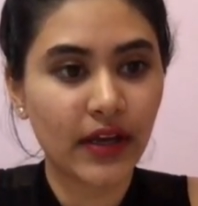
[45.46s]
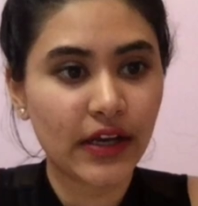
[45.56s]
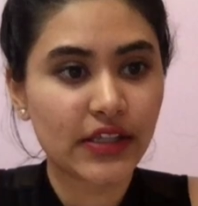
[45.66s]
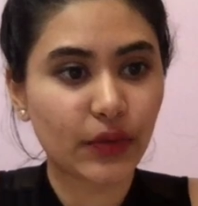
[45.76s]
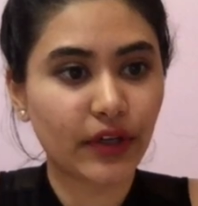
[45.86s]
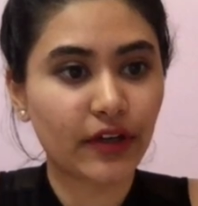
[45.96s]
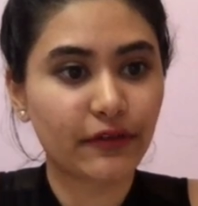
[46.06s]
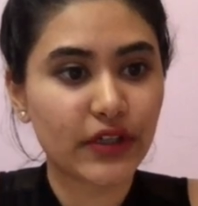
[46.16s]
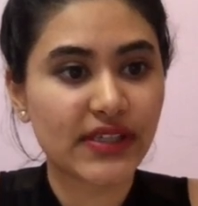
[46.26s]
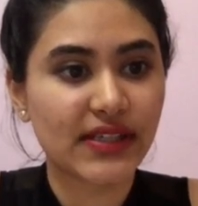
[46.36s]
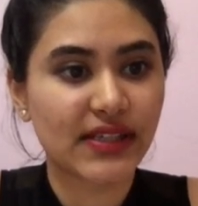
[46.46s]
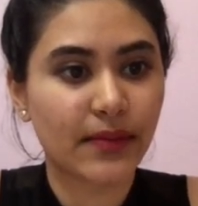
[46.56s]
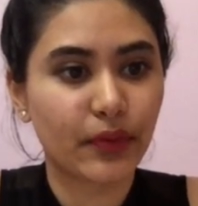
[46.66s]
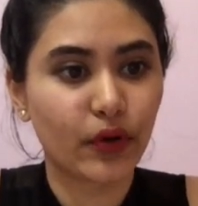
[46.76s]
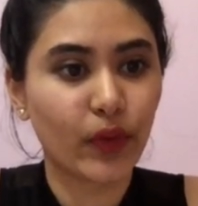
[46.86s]
So in our first
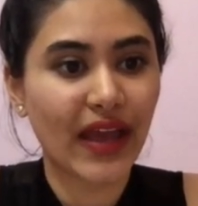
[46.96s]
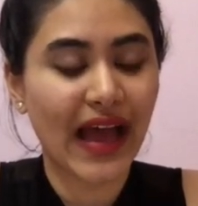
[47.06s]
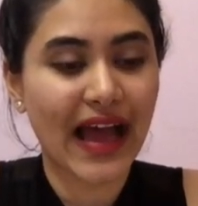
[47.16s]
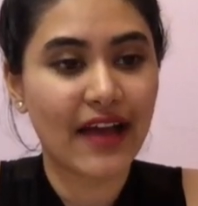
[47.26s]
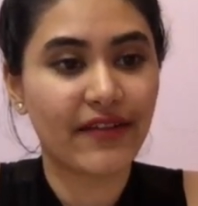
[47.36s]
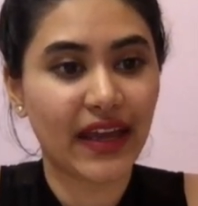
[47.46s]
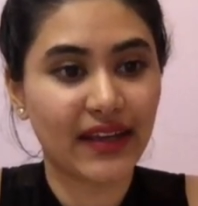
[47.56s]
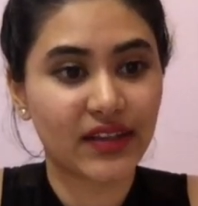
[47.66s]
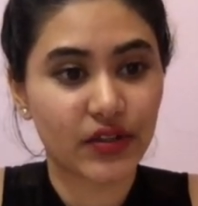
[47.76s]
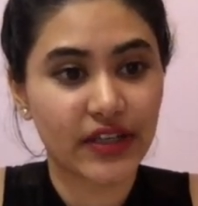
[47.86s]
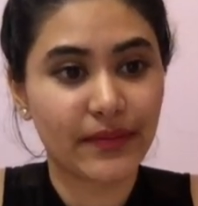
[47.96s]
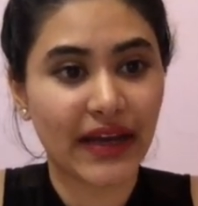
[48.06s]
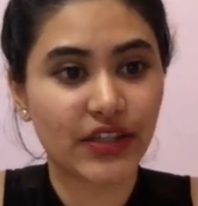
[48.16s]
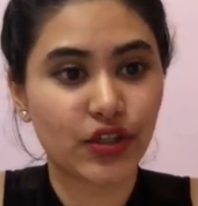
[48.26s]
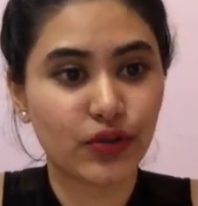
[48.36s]
example, we have a 3 by
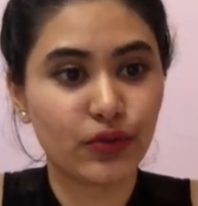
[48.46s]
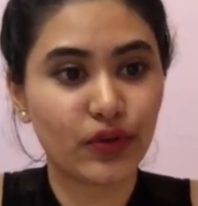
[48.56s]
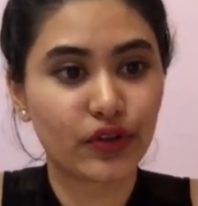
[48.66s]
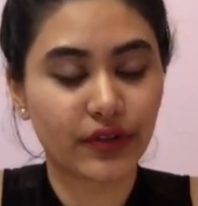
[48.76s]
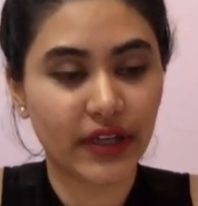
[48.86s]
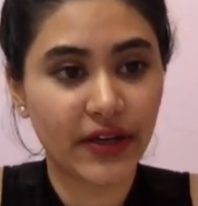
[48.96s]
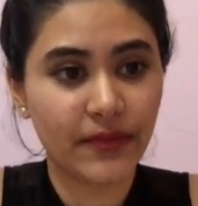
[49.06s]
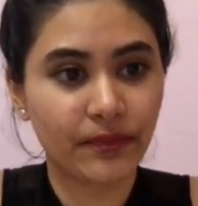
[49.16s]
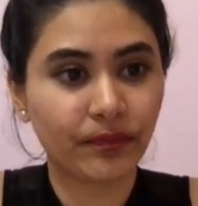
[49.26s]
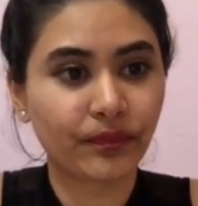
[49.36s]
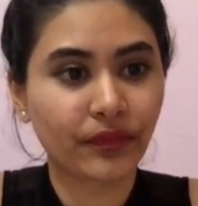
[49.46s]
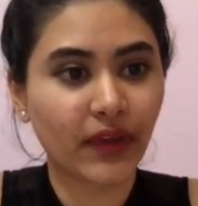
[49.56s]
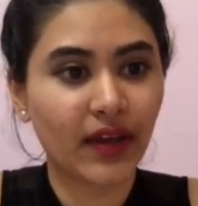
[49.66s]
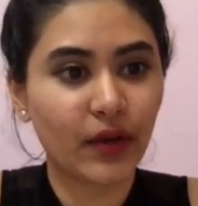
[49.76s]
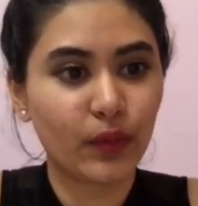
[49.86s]
2 grid.
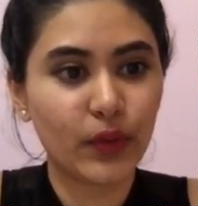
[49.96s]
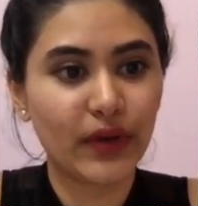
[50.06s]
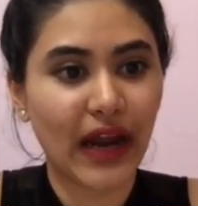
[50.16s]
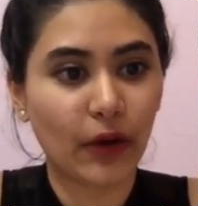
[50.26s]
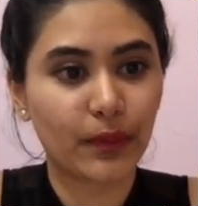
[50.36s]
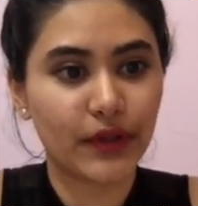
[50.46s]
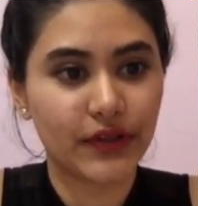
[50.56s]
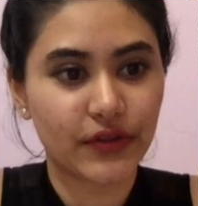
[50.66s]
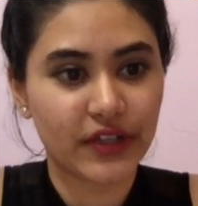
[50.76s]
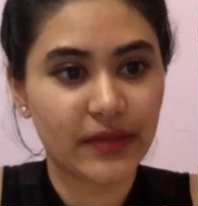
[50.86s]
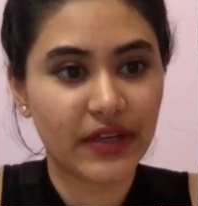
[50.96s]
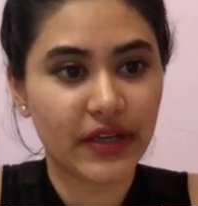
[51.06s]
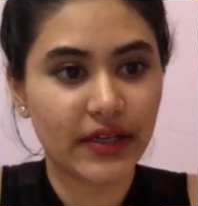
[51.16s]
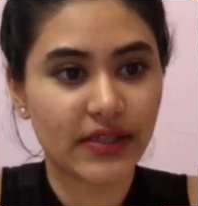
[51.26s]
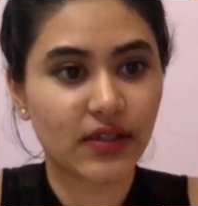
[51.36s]
We would output 3
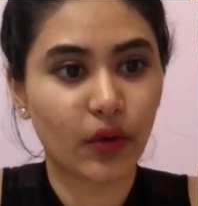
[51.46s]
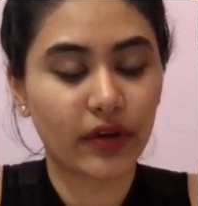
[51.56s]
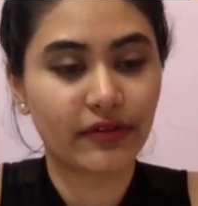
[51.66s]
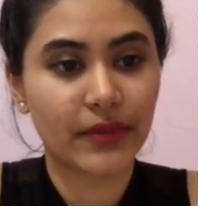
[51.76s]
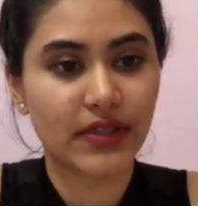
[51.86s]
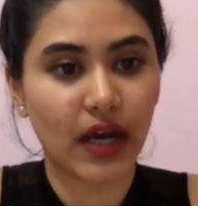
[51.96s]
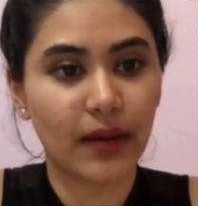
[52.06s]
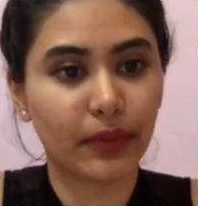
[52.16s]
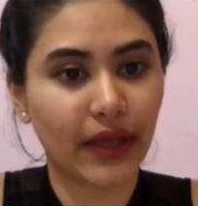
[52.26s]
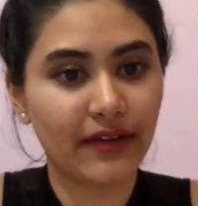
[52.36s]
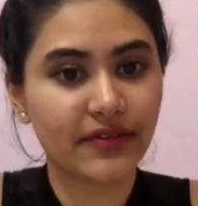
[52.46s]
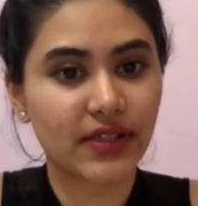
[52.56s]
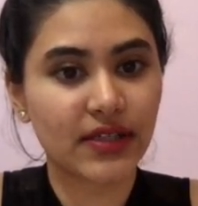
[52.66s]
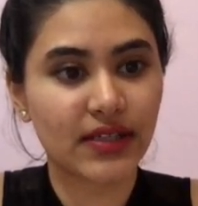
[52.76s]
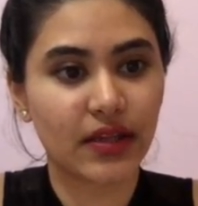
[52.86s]
because going from the top left
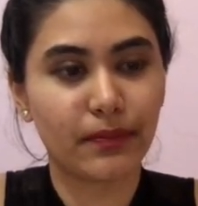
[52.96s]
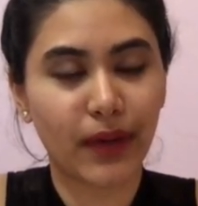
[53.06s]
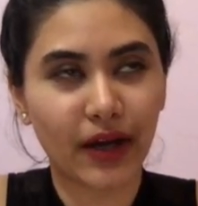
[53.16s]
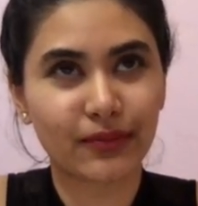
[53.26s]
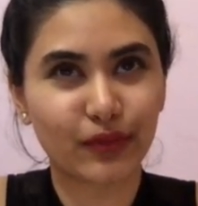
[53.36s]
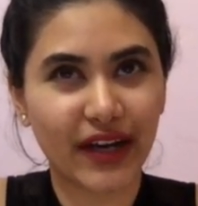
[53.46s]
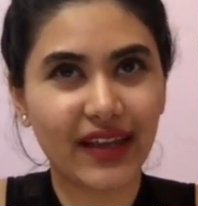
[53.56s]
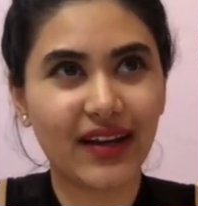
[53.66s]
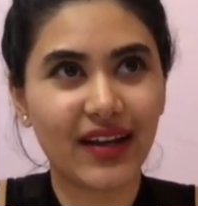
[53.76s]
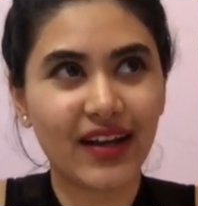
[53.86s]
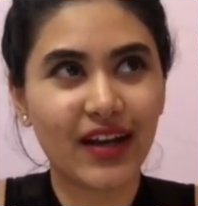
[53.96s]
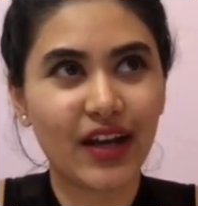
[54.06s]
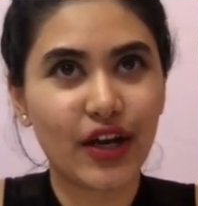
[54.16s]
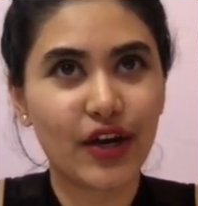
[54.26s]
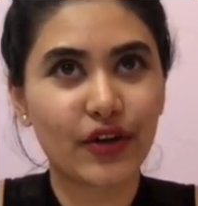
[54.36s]
to the bottom right,
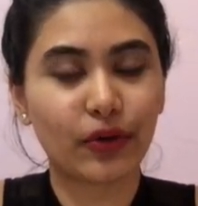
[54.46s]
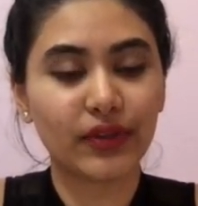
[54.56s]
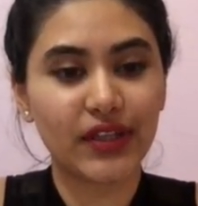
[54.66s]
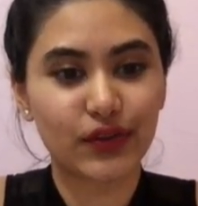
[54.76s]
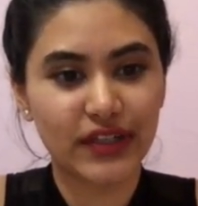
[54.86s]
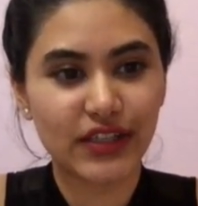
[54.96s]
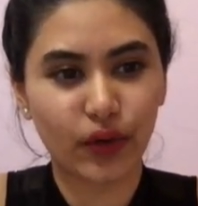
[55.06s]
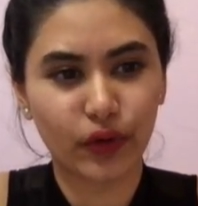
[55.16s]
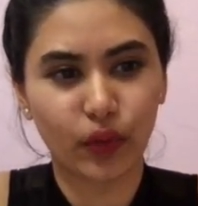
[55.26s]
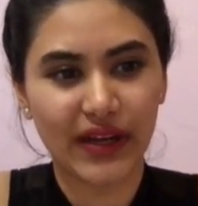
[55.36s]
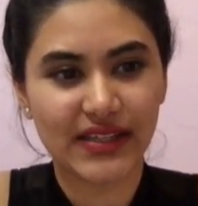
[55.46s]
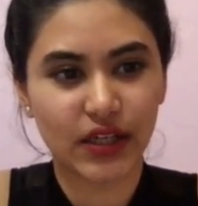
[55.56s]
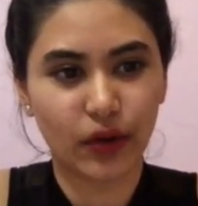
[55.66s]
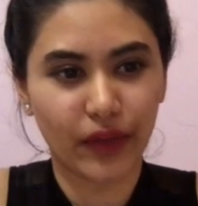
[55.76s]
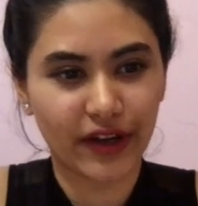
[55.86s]
there are only three total ways to go there.